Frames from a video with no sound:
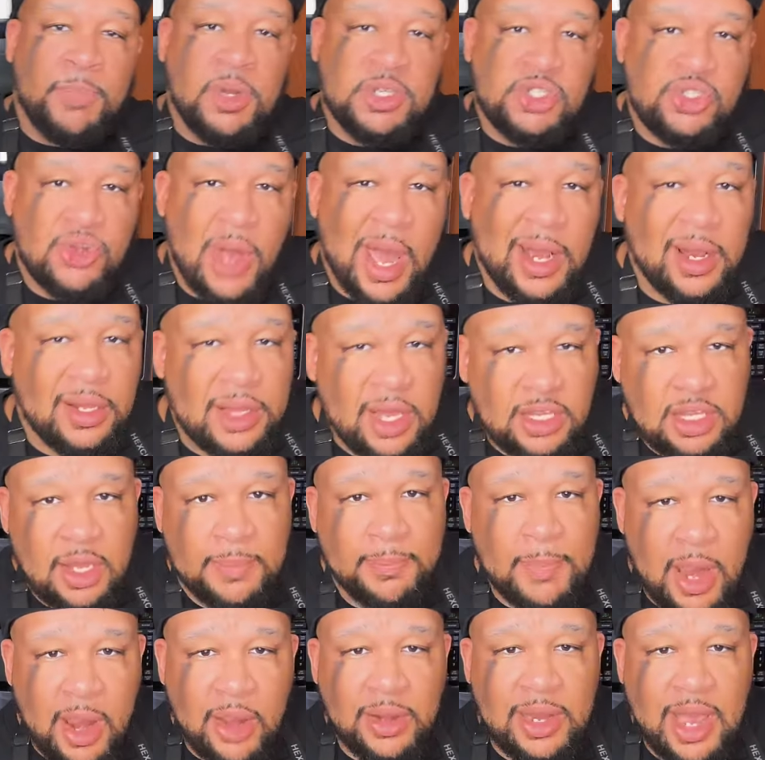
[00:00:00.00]
but try to let
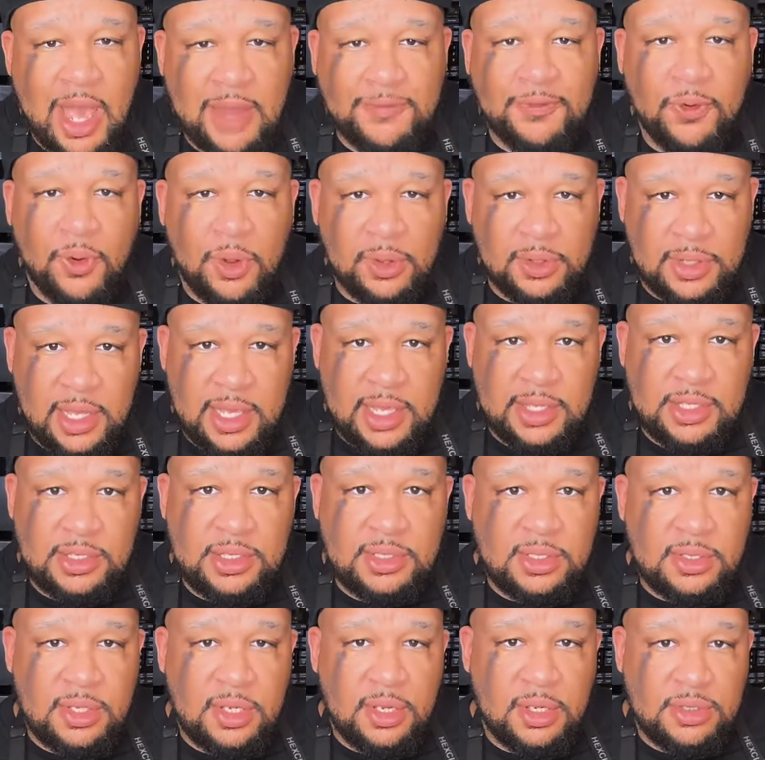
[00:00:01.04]
them marinate for at
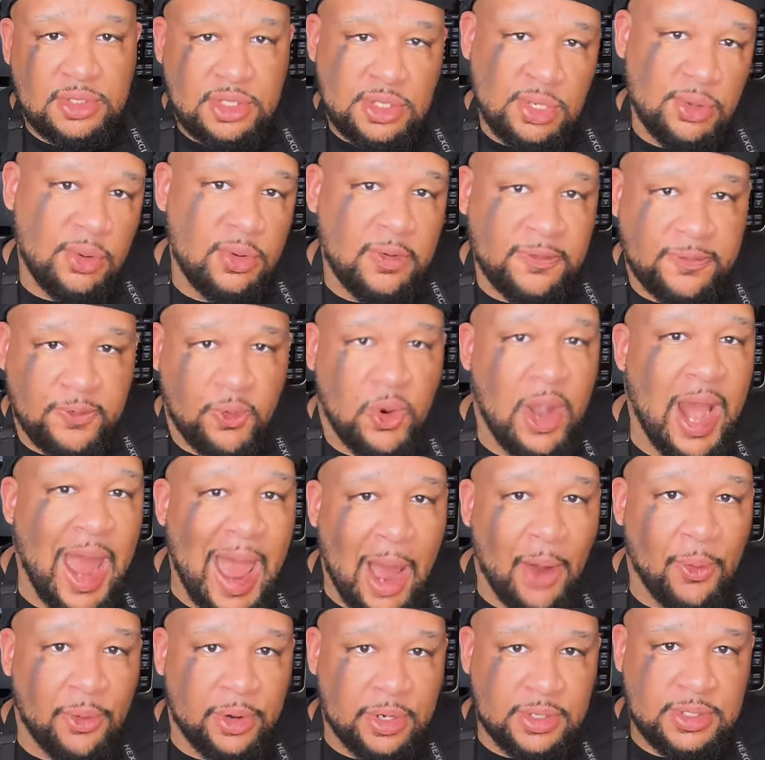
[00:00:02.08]
least two to four
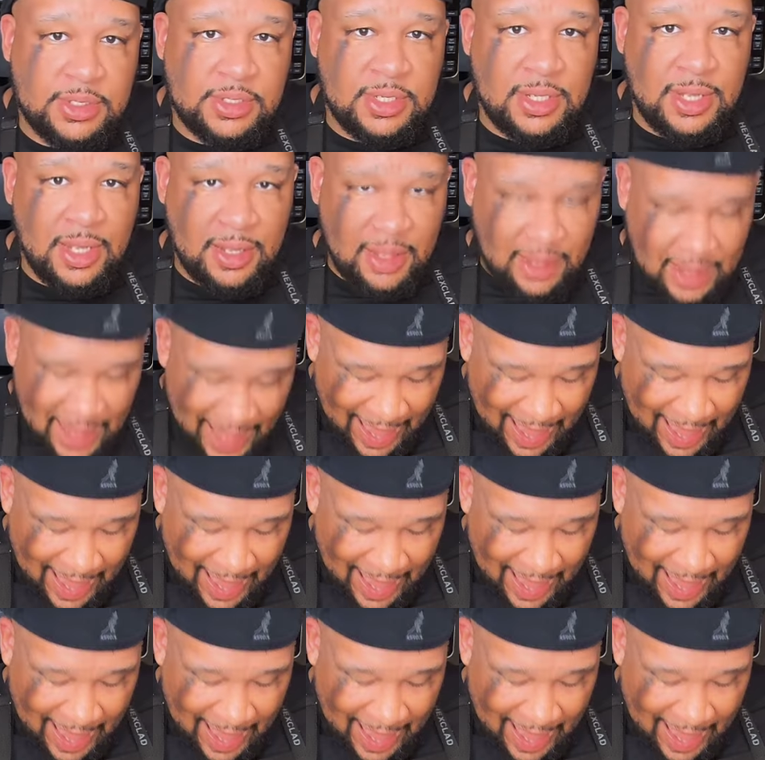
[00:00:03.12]
hours,